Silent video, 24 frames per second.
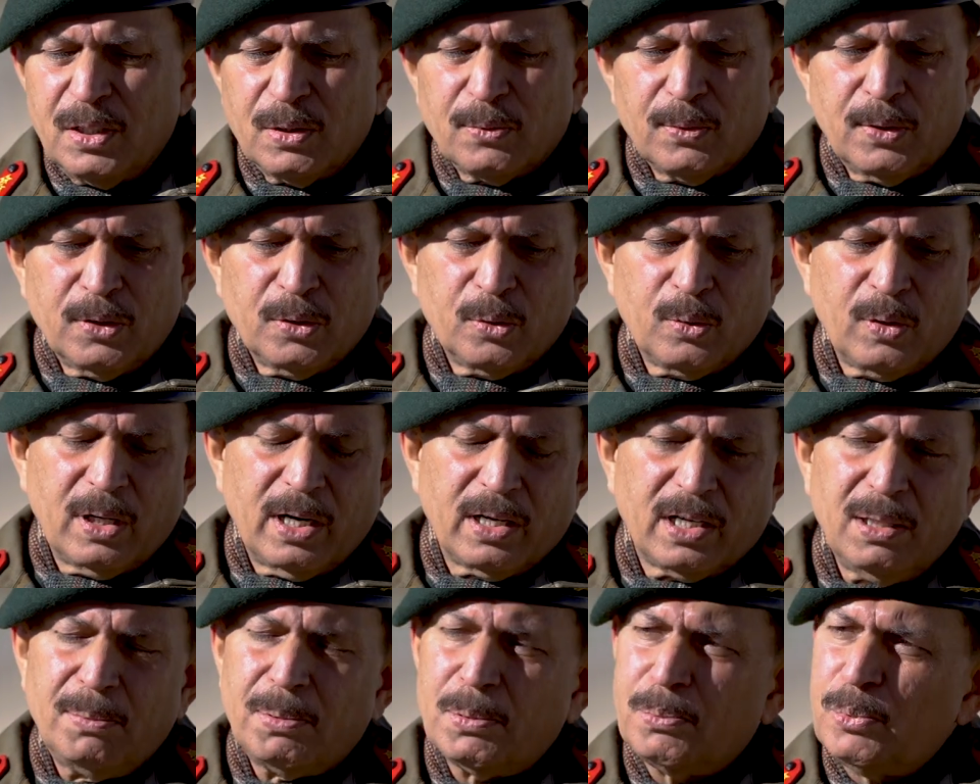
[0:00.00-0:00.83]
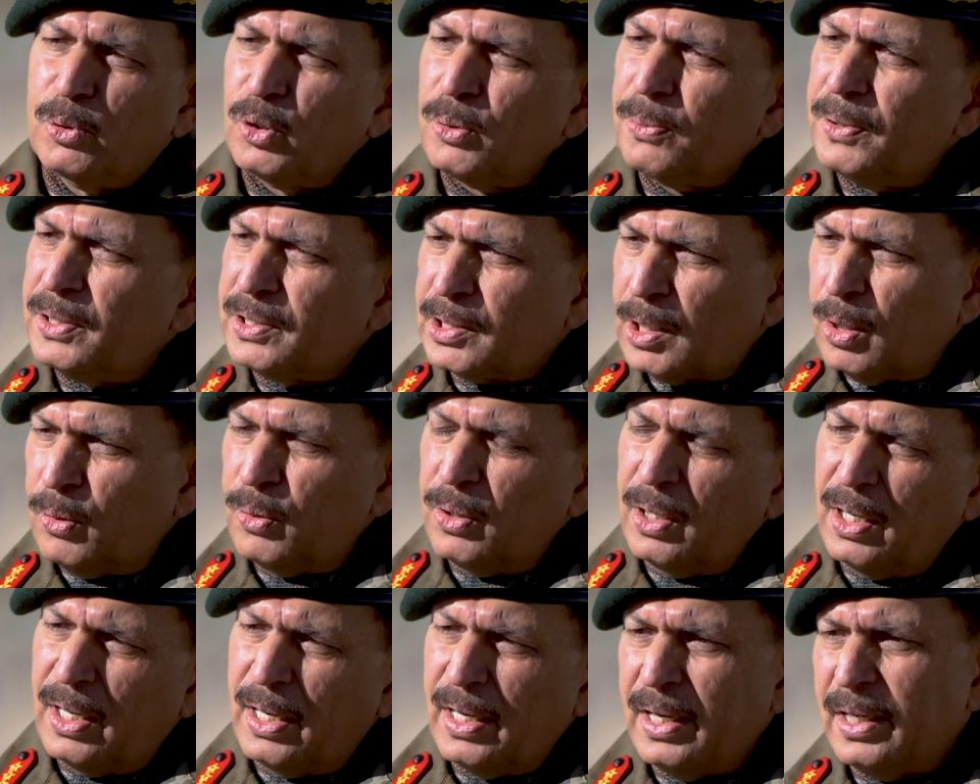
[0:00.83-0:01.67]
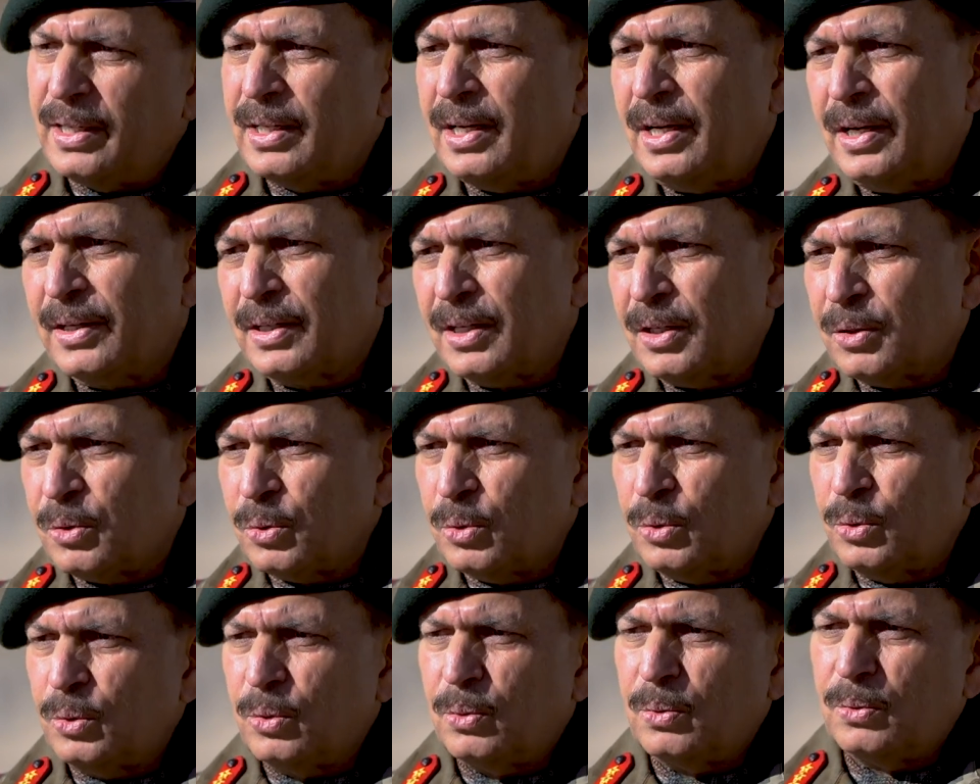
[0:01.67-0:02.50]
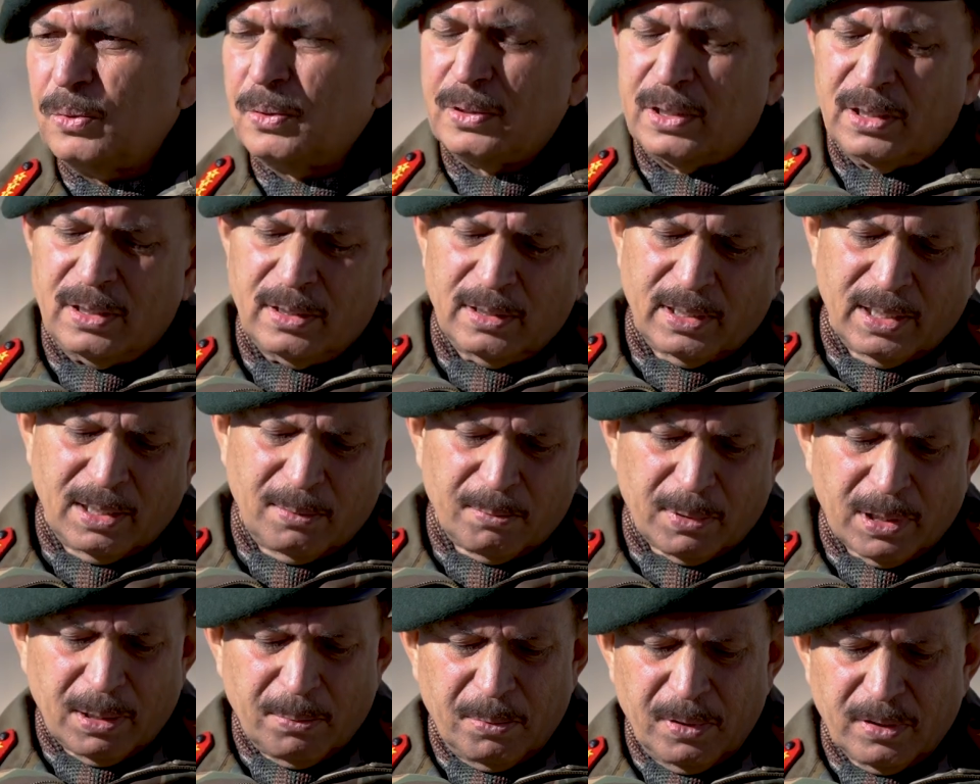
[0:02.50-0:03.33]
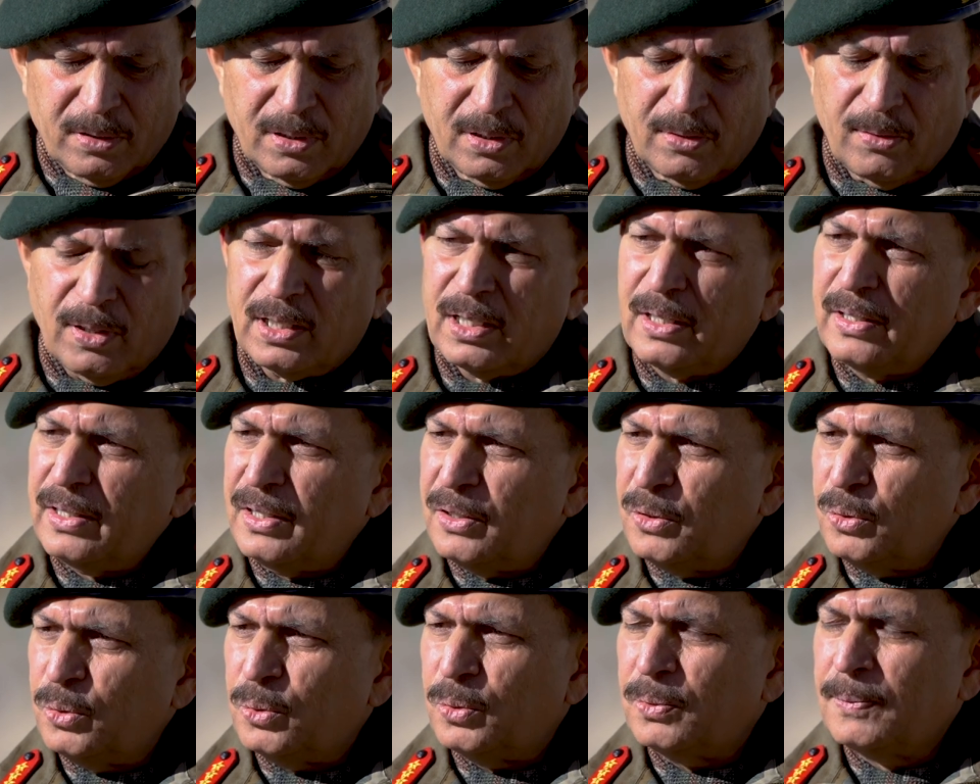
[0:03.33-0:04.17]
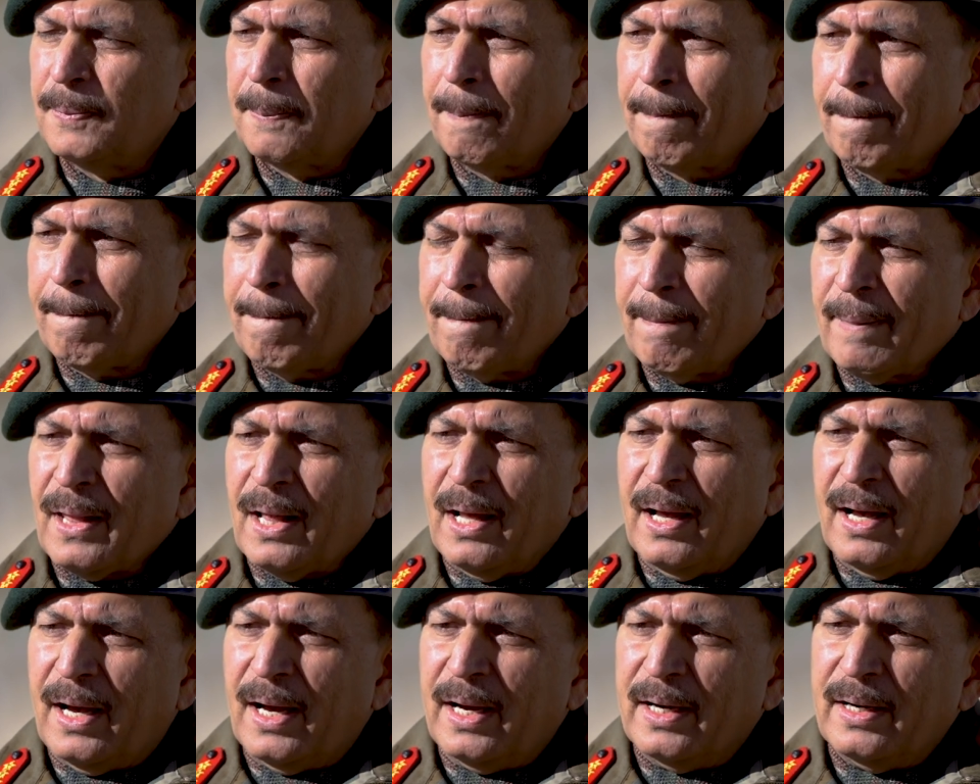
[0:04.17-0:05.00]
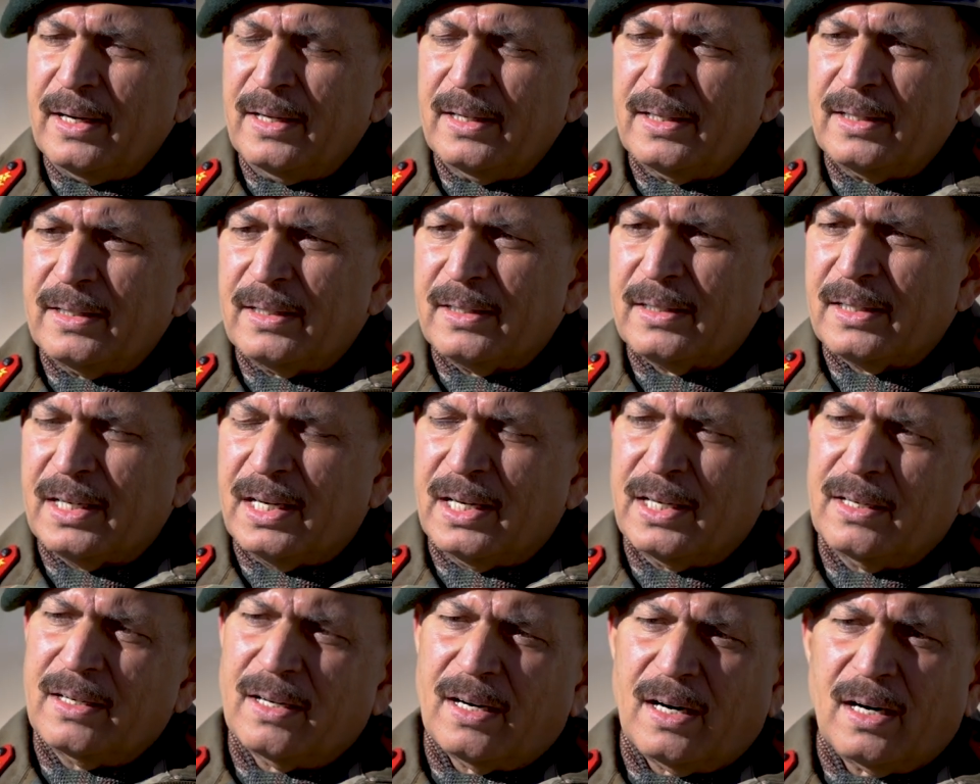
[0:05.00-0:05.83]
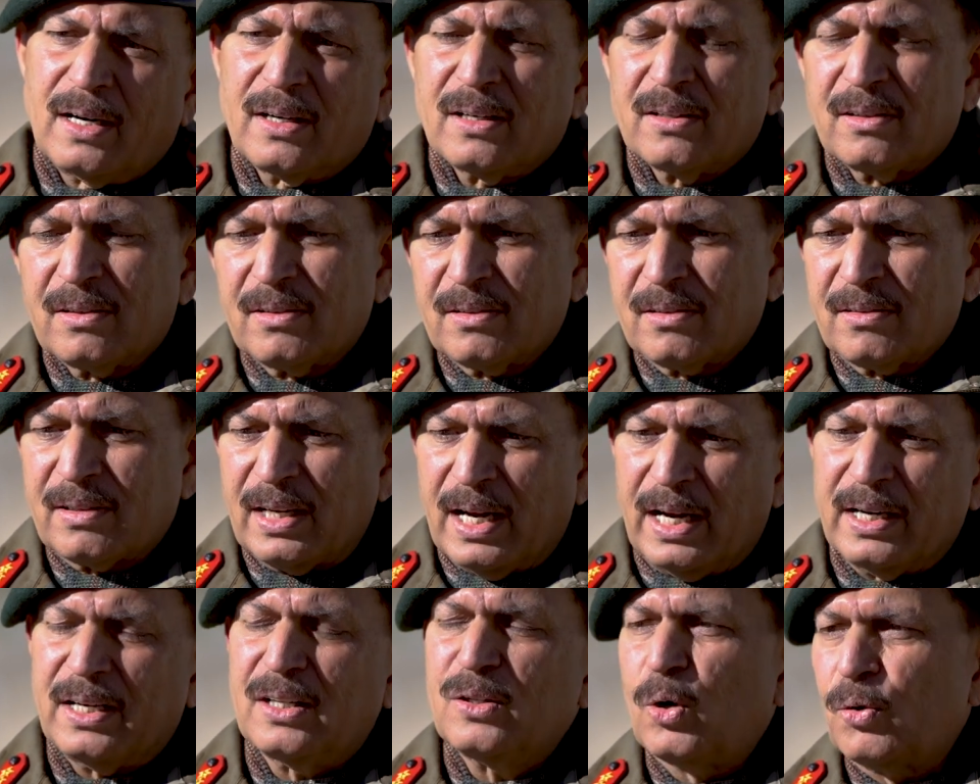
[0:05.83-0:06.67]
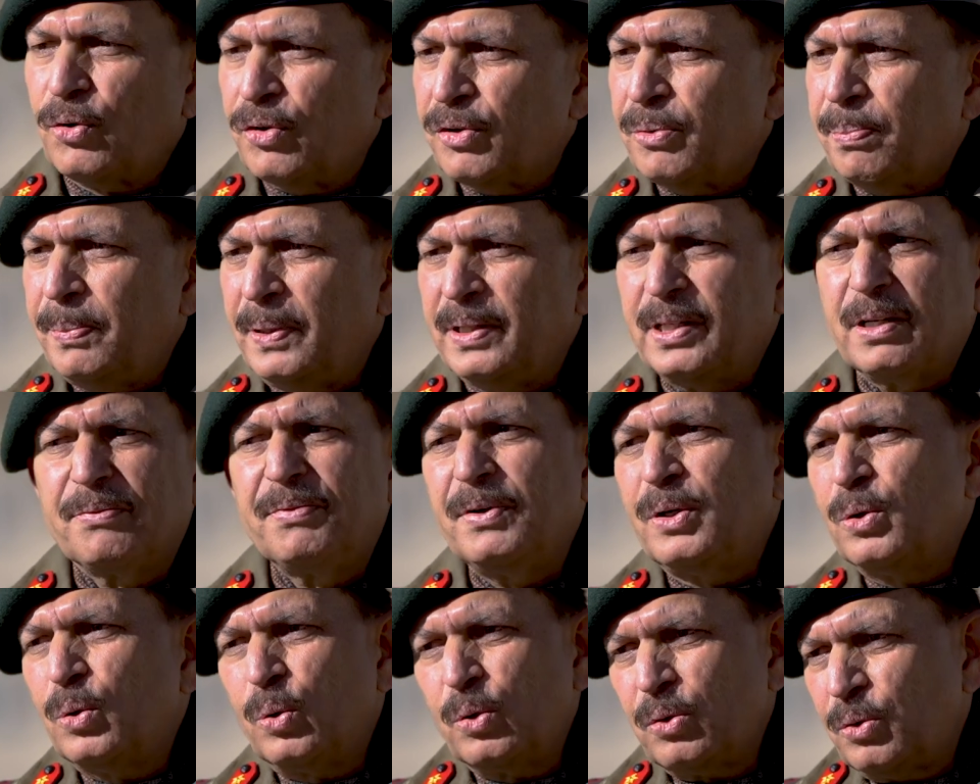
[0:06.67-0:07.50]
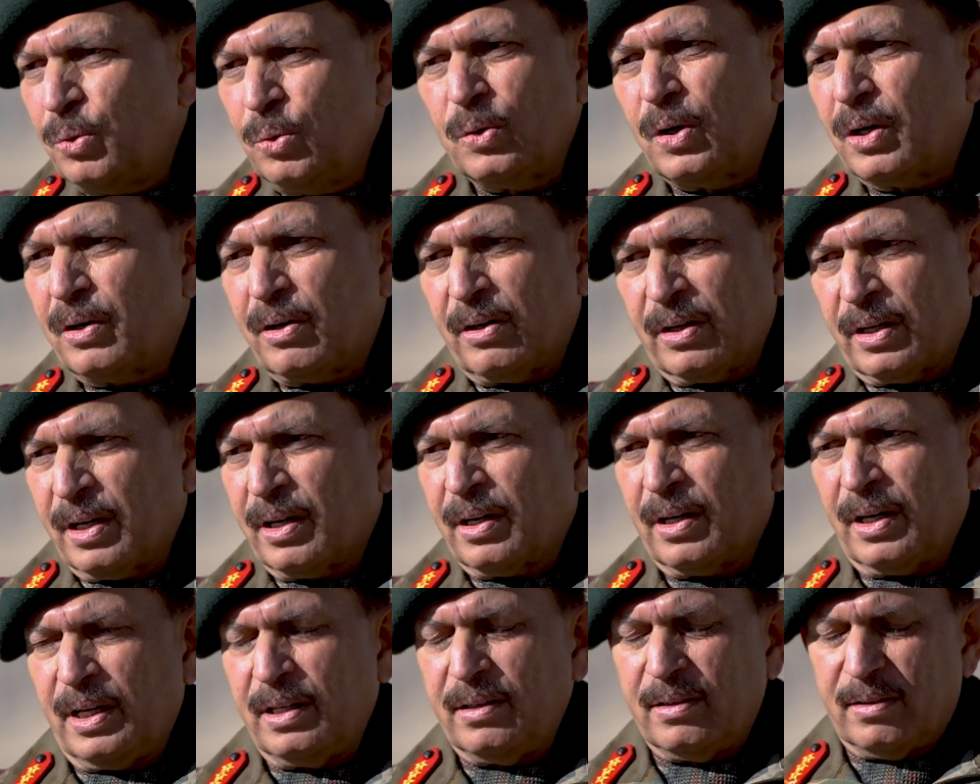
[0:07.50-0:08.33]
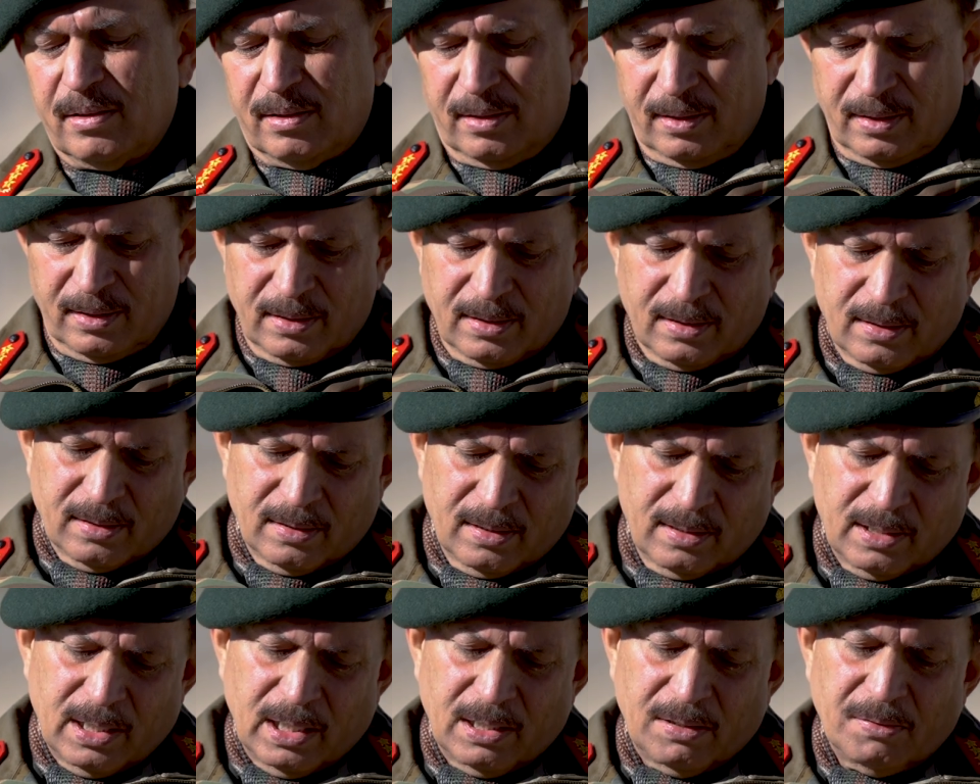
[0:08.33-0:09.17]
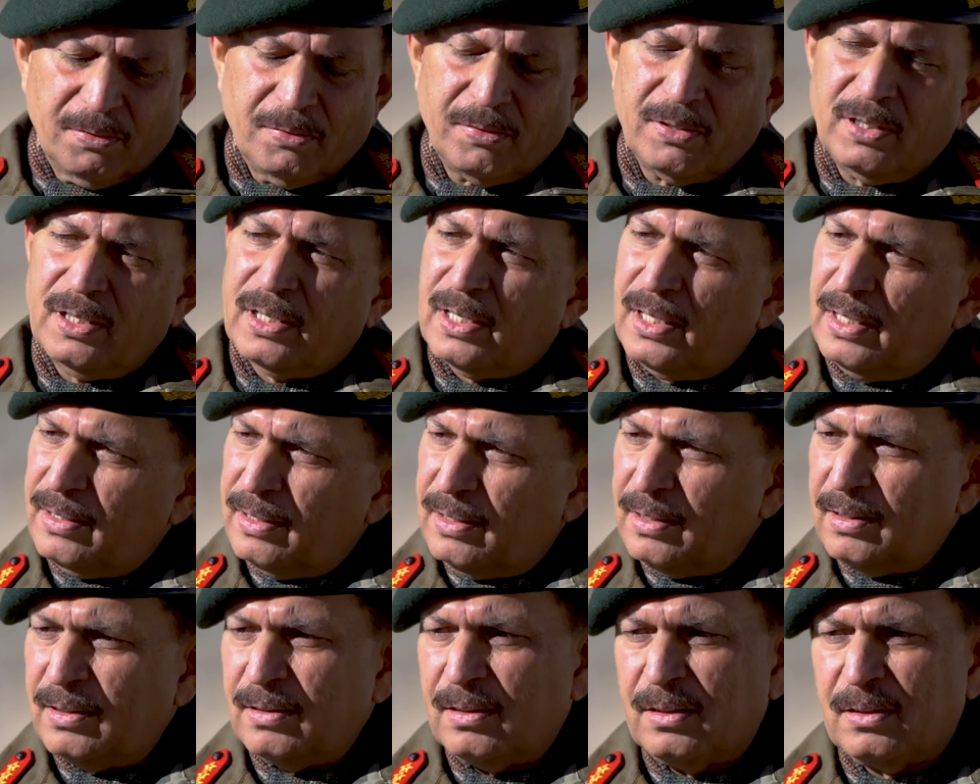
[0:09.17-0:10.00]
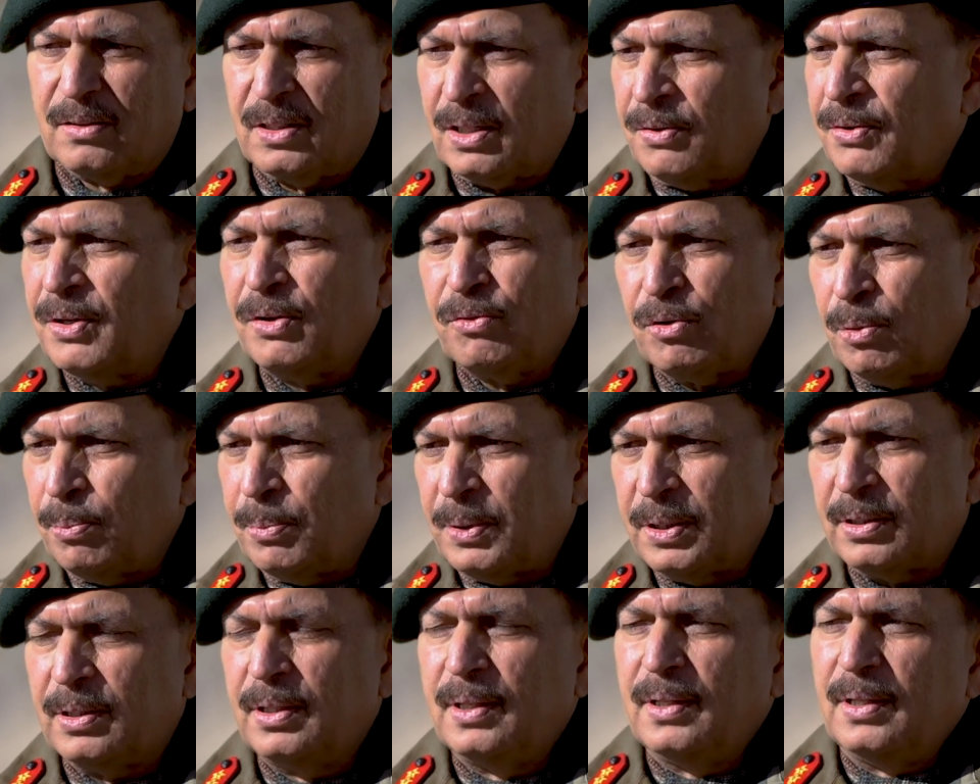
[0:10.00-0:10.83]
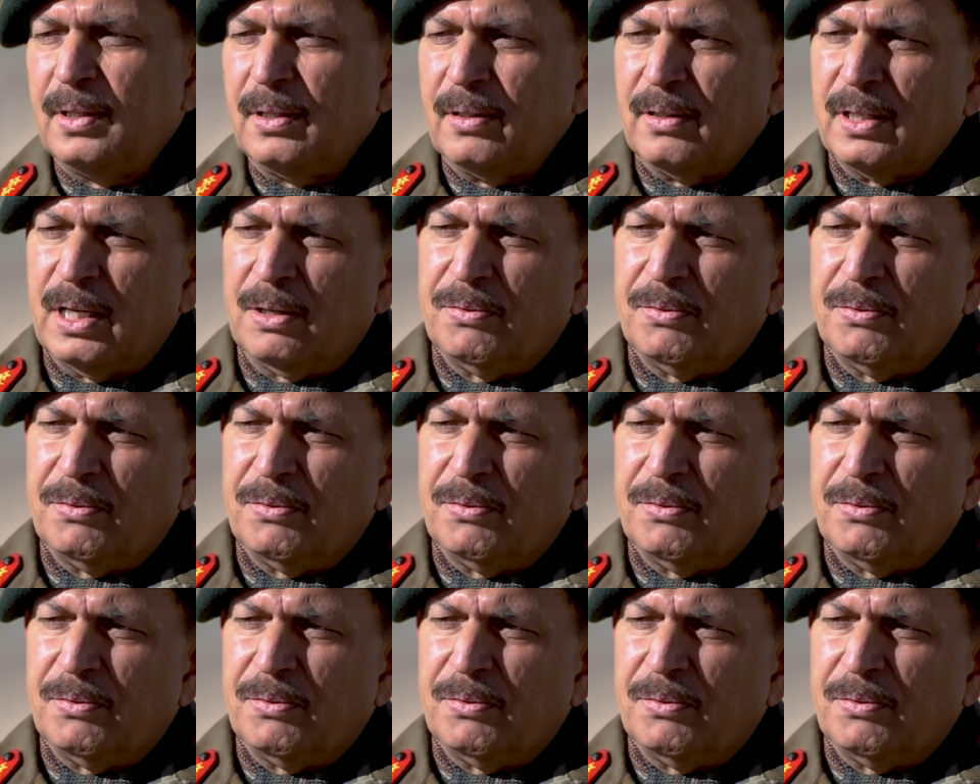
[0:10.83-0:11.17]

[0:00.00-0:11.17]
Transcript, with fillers: this was unilaterally proposed by Zhou Enlai right. to the then prime minister jawaharlal nehru yes and uh, and our stand has always been that we don't do not recognize uh, the 1959 uh, 7 november yes.